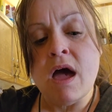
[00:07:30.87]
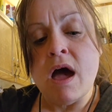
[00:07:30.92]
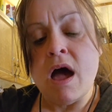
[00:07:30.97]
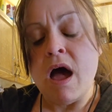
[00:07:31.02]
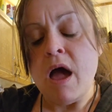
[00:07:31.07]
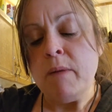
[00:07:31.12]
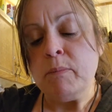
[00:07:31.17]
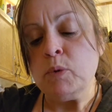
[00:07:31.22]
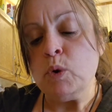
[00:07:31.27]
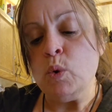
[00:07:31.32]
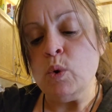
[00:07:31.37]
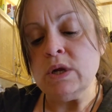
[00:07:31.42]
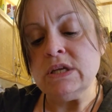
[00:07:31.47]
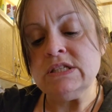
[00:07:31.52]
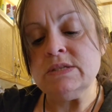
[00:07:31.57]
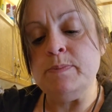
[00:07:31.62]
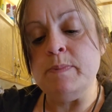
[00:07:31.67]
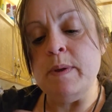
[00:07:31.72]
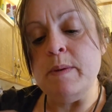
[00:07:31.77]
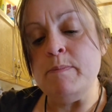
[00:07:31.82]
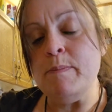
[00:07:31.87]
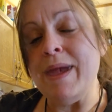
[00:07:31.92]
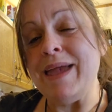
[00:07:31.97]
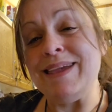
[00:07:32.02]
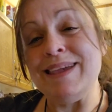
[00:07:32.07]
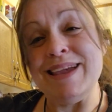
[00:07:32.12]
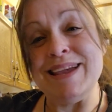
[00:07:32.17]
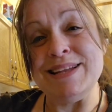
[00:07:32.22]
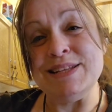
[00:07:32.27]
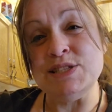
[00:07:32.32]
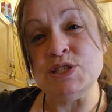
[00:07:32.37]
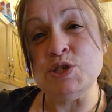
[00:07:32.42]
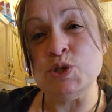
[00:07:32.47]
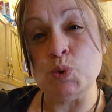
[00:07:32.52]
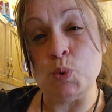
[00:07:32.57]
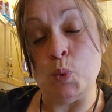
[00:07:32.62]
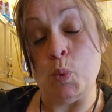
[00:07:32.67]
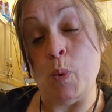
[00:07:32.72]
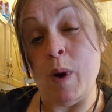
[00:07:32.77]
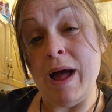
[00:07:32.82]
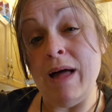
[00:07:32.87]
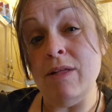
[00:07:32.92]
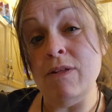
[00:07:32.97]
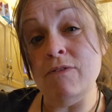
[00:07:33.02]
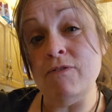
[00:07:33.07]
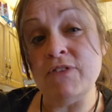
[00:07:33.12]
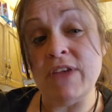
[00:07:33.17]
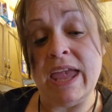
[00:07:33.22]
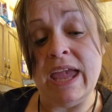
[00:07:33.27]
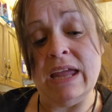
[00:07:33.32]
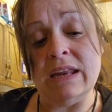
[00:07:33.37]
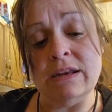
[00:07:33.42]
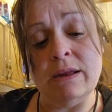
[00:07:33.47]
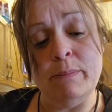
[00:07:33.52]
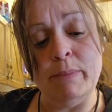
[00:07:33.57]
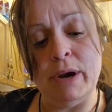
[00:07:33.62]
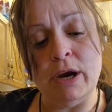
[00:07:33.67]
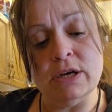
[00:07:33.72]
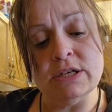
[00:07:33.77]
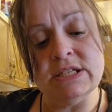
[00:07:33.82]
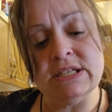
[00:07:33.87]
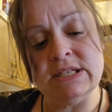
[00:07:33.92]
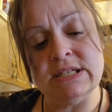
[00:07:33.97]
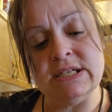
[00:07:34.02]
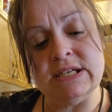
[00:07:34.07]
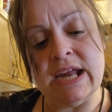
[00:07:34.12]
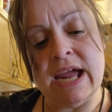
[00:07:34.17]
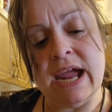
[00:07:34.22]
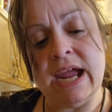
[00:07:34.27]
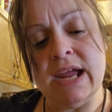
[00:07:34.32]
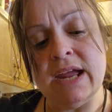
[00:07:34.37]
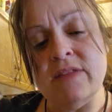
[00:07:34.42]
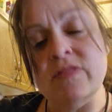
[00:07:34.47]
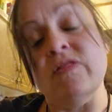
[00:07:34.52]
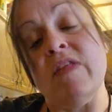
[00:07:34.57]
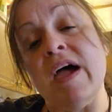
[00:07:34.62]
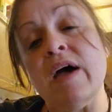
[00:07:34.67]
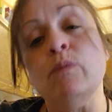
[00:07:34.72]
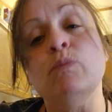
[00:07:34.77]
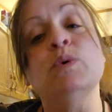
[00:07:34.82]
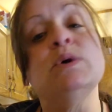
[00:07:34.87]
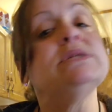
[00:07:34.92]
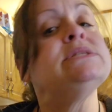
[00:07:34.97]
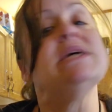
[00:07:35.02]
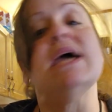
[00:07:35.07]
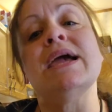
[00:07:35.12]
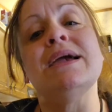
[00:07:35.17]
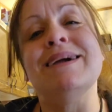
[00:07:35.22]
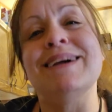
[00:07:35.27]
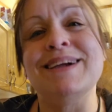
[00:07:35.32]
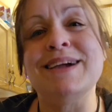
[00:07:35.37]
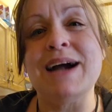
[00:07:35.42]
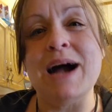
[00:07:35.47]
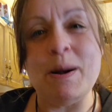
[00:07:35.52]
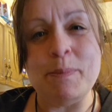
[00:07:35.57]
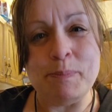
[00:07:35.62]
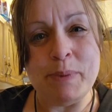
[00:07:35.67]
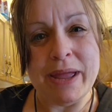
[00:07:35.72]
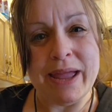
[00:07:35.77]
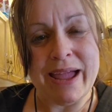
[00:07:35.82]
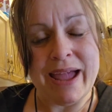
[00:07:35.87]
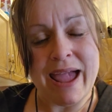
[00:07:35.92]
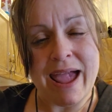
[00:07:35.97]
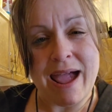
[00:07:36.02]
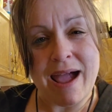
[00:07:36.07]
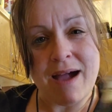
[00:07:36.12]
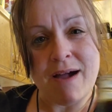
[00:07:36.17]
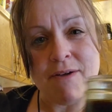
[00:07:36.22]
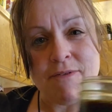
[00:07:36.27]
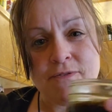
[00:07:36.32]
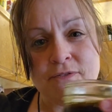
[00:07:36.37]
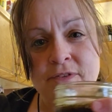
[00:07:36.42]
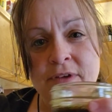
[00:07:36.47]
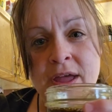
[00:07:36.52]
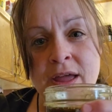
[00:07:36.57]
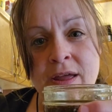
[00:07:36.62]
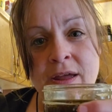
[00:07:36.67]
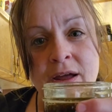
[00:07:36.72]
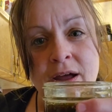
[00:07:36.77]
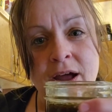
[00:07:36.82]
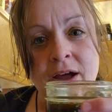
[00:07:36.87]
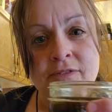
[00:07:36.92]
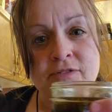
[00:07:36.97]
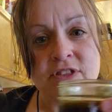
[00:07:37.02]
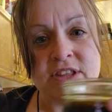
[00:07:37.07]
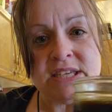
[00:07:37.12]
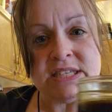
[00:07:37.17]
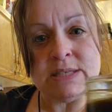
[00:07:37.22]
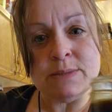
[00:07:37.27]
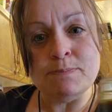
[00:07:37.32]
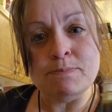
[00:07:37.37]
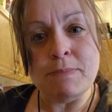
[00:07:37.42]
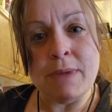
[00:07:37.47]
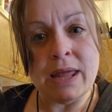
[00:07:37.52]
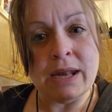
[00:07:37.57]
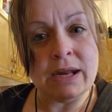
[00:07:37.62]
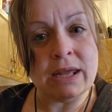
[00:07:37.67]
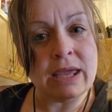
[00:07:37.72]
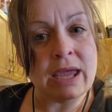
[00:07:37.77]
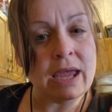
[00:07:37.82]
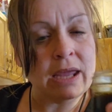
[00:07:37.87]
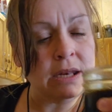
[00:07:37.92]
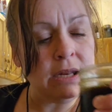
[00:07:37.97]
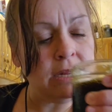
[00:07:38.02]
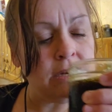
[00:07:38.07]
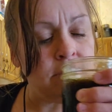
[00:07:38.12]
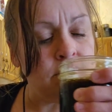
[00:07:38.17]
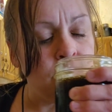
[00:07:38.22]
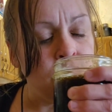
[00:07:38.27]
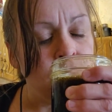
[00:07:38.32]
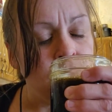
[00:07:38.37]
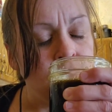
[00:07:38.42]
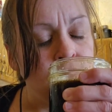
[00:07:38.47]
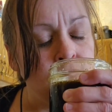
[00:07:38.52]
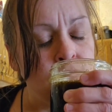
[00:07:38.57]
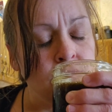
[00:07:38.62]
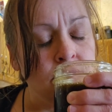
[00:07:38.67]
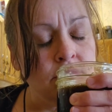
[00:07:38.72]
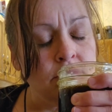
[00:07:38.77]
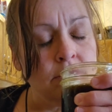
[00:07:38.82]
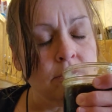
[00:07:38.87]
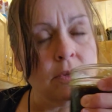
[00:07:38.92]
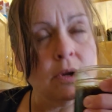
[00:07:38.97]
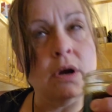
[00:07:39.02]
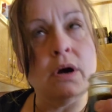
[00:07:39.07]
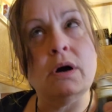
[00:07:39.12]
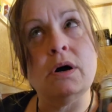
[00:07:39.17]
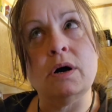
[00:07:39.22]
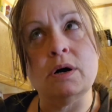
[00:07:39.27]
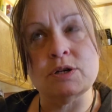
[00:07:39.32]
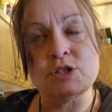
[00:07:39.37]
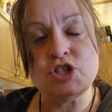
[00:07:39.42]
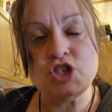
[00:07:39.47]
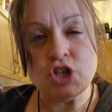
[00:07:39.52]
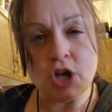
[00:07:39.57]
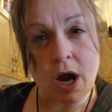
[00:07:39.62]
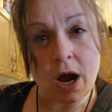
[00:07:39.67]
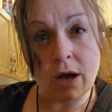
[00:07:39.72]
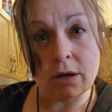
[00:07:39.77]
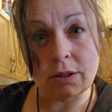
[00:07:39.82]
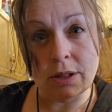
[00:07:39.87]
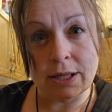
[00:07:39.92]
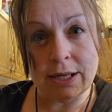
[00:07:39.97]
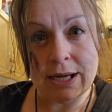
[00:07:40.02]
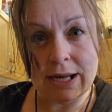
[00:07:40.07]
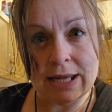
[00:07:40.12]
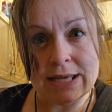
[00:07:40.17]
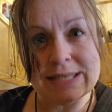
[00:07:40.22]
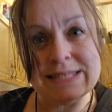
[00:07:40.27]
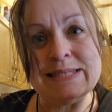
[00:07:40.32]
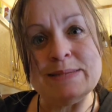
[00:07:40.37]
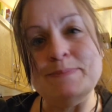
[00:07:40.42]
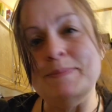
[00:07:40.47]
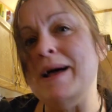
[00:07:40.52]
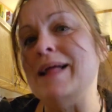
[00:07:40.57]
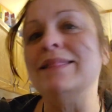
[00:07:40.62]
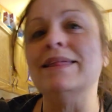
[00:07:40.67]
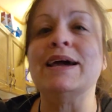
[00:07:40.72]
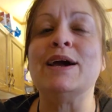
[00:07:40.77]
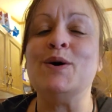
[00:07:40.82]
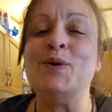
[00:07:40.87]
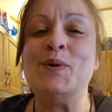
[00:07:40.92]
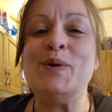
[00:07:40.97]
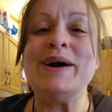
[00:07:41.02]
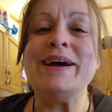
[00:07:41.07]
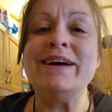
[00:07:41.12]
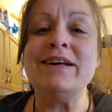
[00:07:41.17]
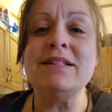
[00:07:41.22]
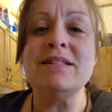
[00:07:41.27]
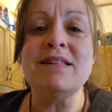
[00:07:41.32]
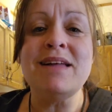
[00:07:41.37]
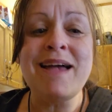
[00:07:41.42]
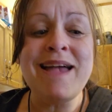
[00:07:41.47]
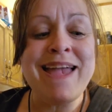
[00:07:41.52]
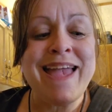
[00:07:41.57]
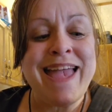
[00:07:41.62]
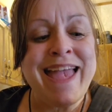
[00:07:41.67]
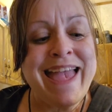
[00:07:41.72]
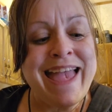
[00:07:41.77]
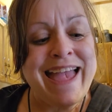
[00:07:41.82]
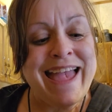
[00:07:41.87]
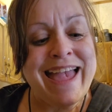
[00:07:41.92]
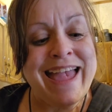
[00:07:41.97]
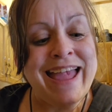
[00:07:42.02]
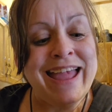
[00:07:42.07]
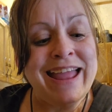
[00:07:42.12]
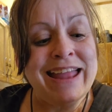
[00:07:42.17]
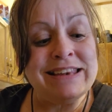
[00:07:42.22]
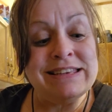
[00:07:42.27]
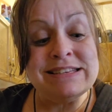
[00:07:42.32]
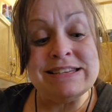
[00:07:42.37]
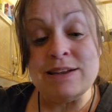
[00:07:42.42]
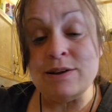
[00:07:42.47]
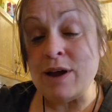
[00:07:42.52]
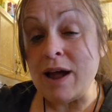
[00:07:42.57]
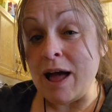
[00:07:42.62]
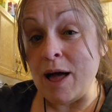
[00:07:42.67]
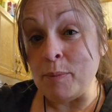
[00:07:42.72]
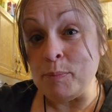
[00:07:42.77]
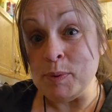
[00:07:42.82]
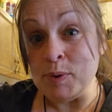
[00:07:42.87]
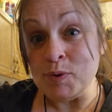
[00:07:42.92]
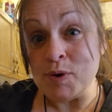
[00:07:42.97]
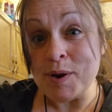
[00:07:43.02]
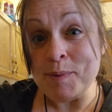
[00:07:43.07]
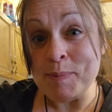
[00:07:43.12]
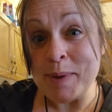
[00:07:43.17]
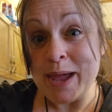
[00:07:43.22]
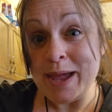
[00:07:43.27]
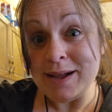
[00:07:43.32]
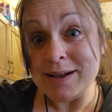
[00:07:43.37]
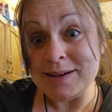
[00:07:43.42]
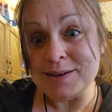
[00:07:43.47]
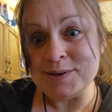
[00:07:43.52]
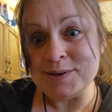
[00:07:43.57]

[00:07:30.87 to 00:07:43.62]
I'm going to be making 12 candy bars today, and that will take 1.5 cups of this medicated chocolatey smelling oil, and I'll be right back.